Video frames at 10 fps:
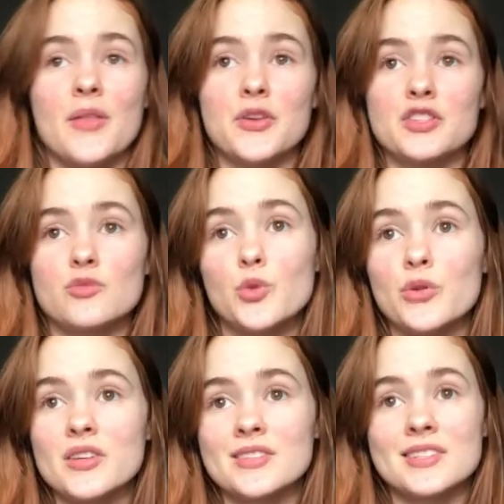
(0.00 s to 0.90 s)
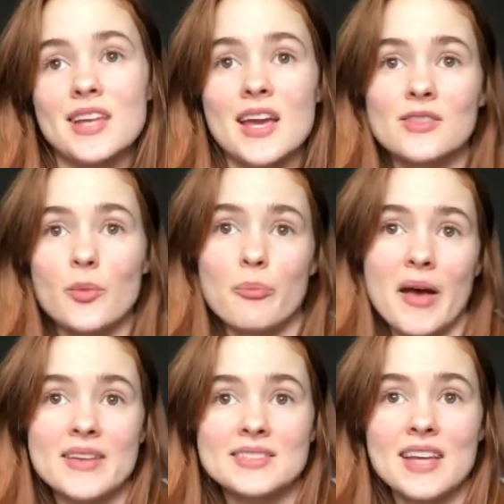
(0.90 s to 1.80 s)
the smoothest skin, the
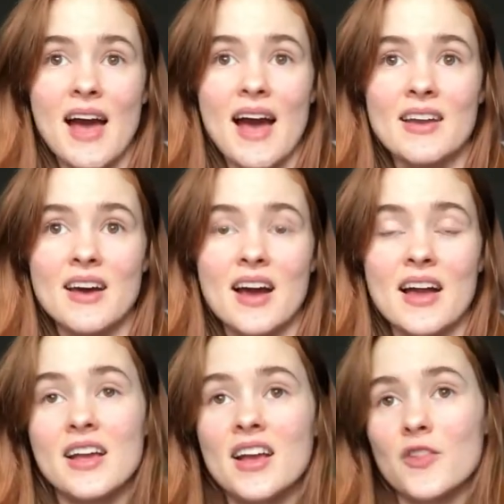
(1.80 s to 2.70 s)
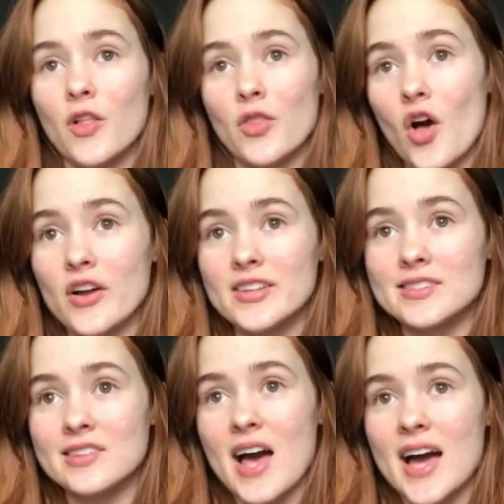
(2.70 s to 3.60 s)
best cat eye, the
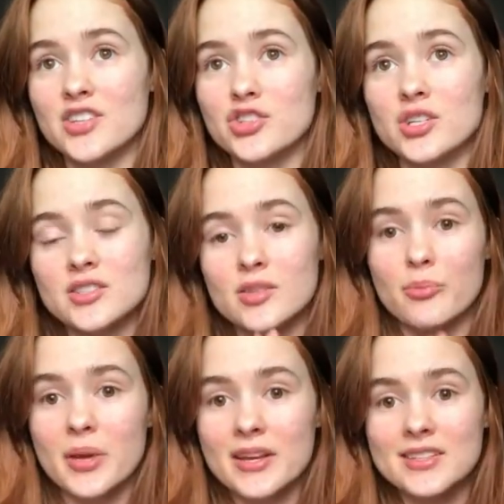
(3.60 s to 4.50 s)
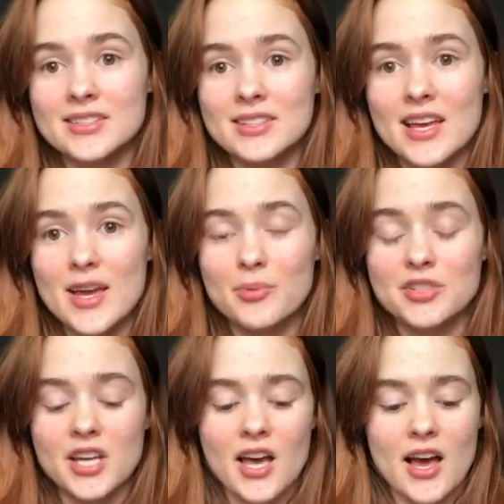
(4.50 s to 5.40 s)
longest lashes, the biggest
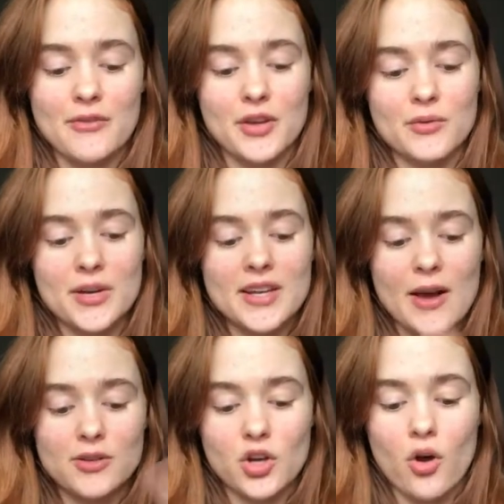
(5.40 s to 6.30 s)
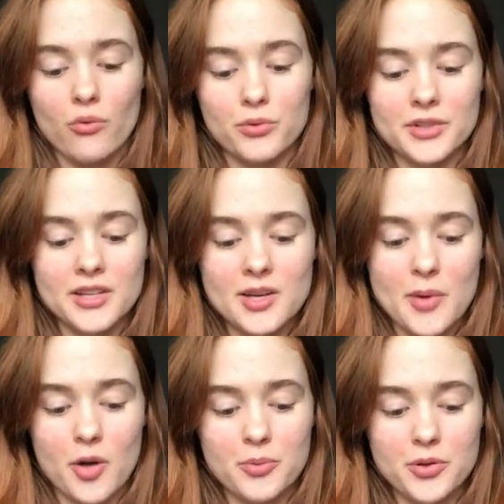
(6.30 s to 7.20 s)
lips. I feel like right now it's really
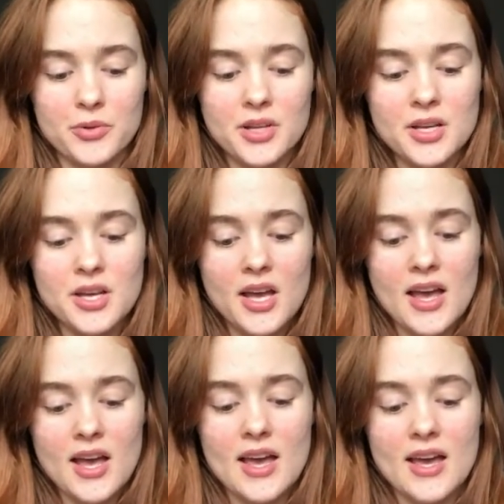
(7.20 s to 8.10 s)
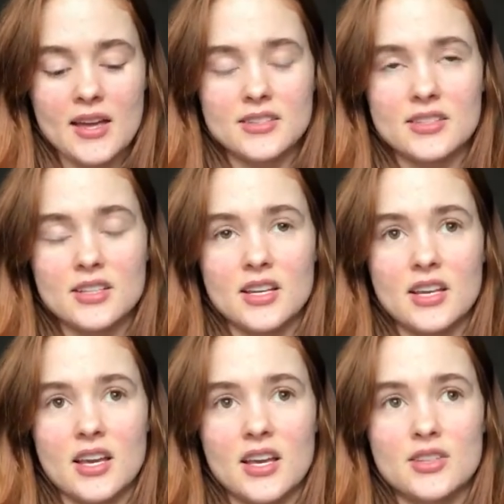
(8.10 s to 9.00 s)
about beauty, and
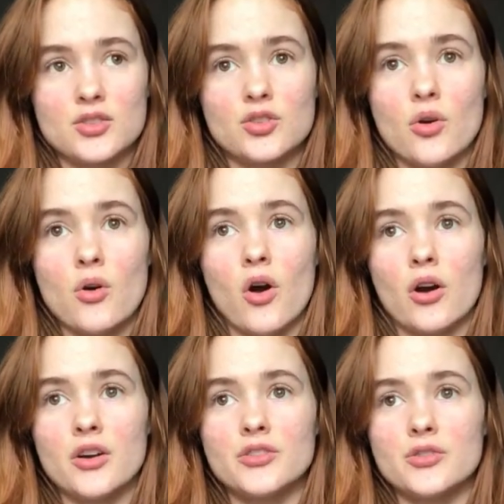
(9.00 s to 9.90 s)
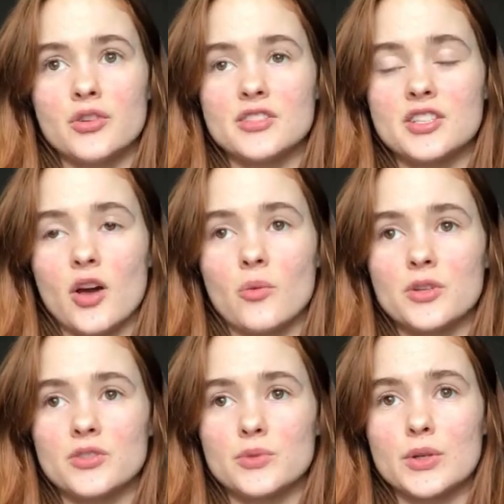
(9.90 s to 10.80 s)
it's so hard, you know, to tell
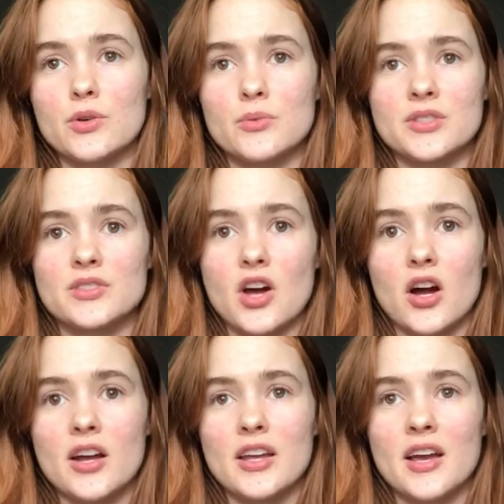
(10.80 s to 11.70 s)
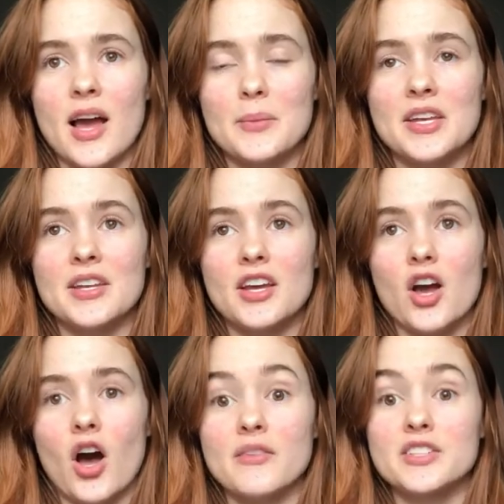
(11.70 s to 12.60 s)
what's real and what's not. I mean,
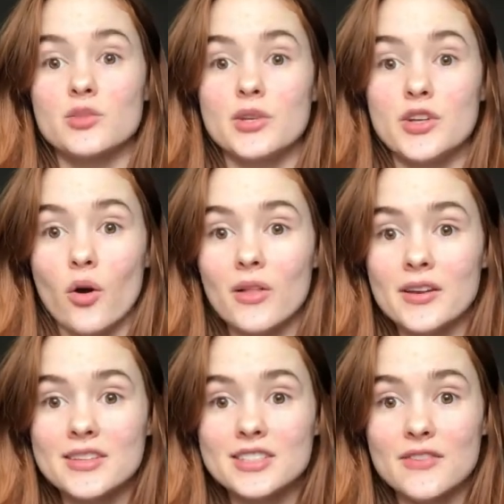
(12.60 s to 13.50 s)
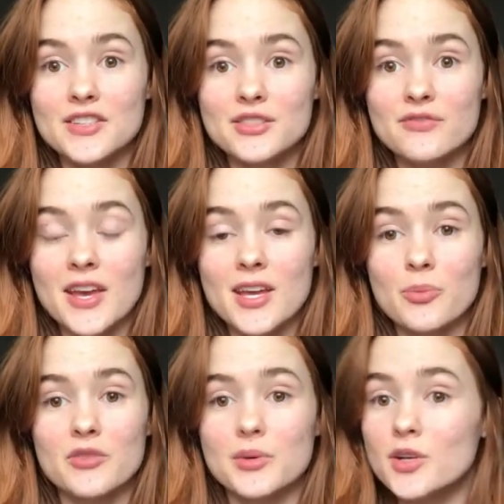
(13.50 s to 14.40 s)
obviously we know a lot of the stuff is fake,
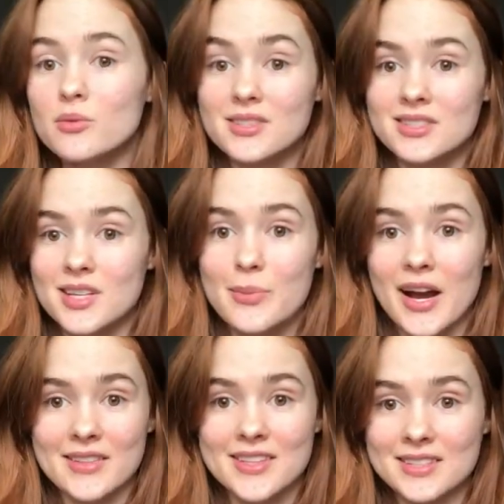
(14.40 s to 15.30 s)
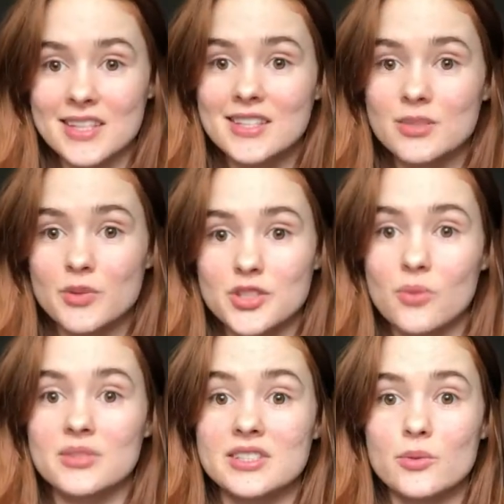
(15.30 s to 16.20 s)
but if we don't see behind the scenes and we
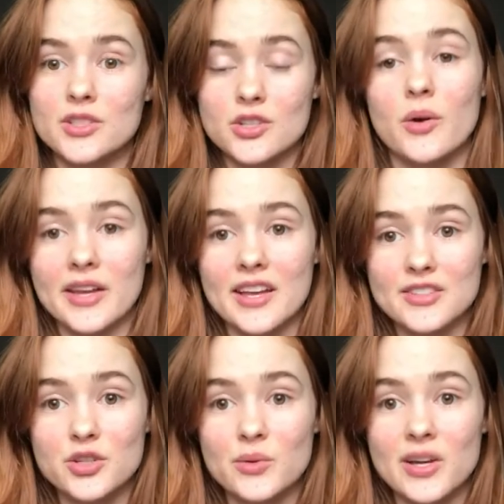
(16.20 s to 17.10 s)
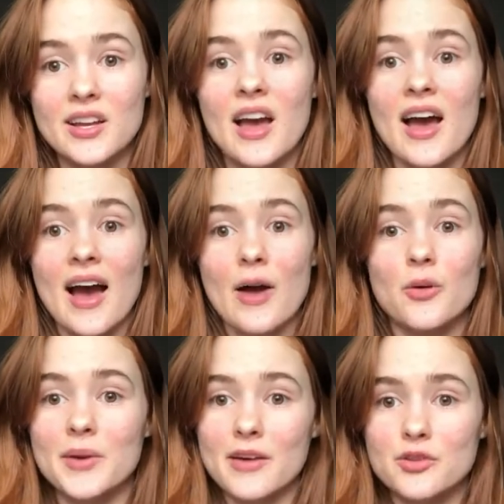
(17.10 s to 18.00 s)
don't see what's going into it, how
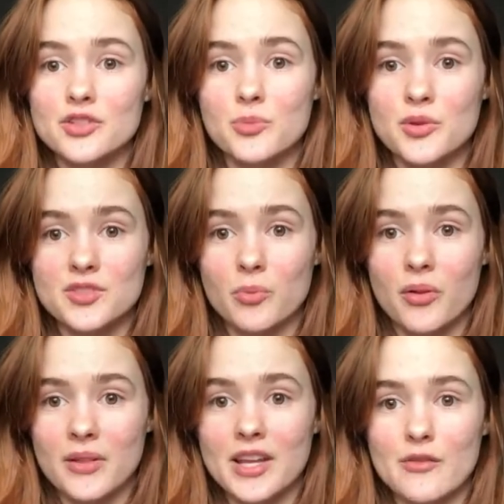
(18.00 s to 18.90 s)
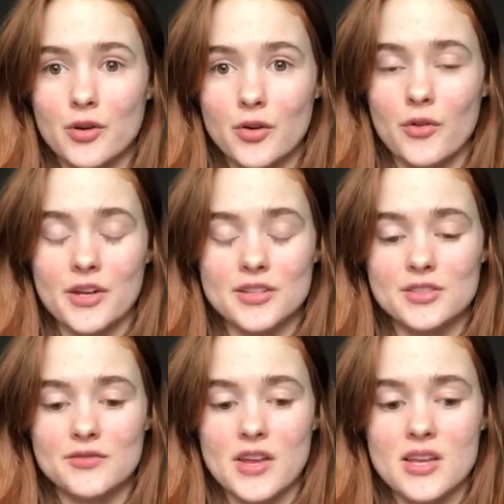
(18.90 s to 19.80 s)
are we ever supposed to believe or know that
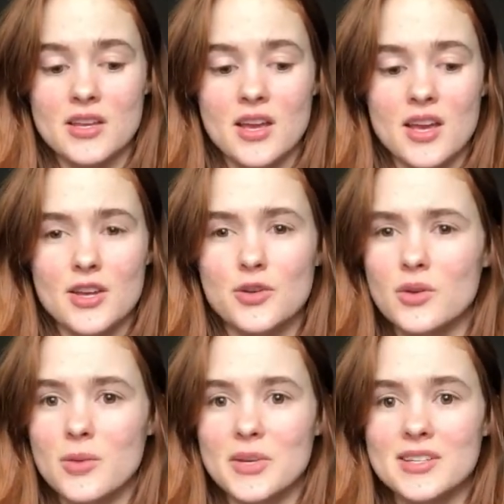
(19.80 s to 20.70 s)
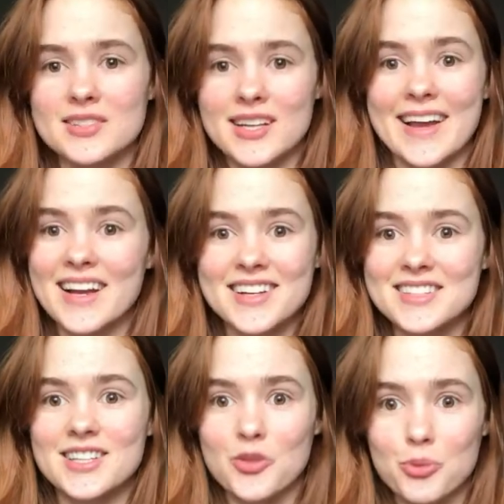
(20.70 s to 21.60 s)
it's fake? You know what I mean? It's like, I gotta
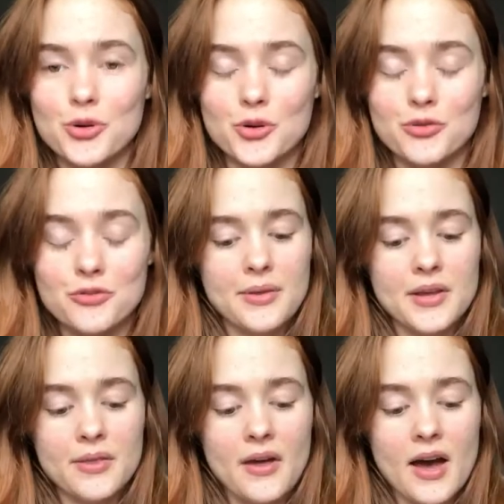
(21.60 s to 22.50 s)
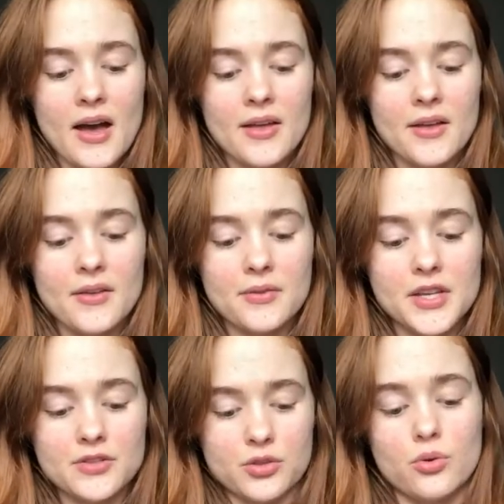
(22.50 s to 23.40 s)
see the proof. I think that
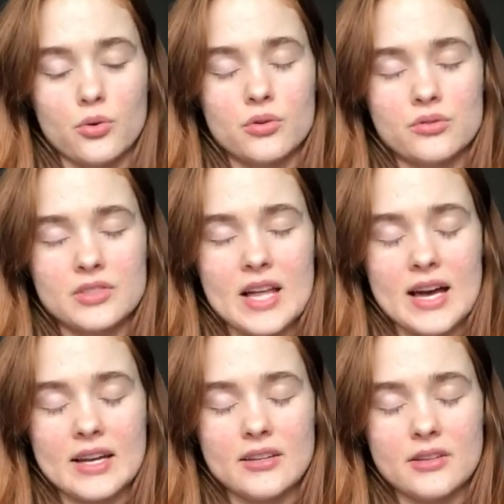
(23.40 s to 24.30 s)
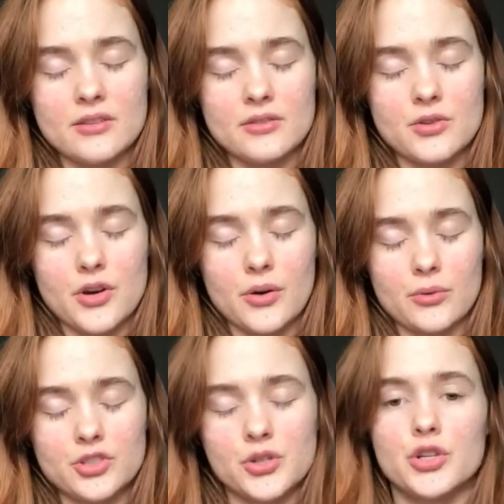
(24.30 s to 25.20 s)
these tools that, you
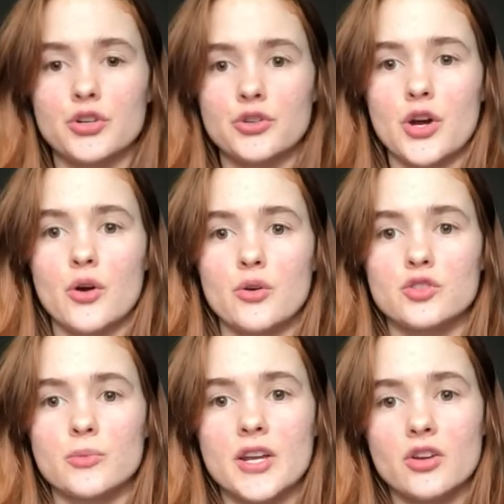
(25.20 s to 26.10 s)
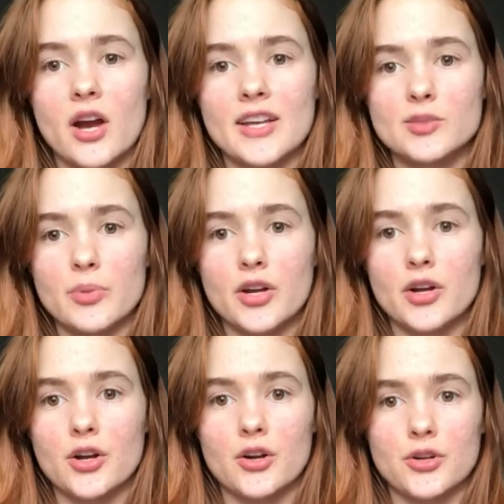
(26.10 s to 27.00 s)
know, shrink your nose or make your eyes
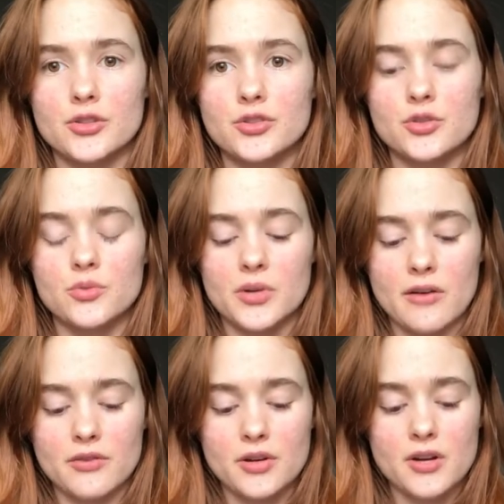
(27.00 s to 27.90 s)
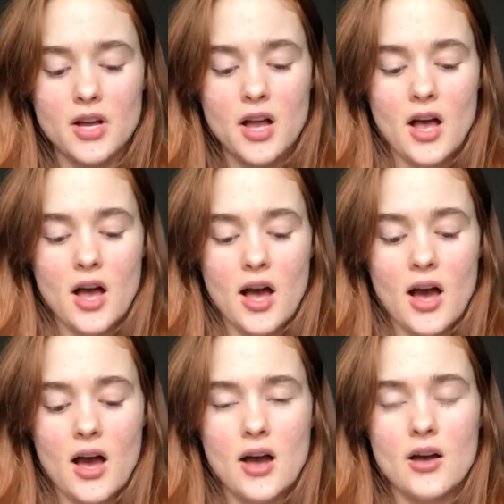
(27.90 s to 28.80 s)
bigger or do whatever,
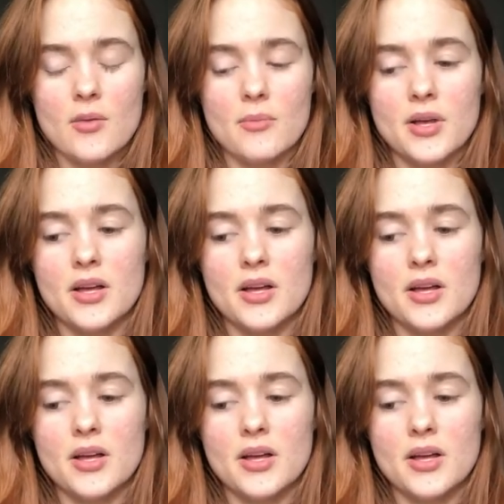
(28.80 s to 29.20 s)
I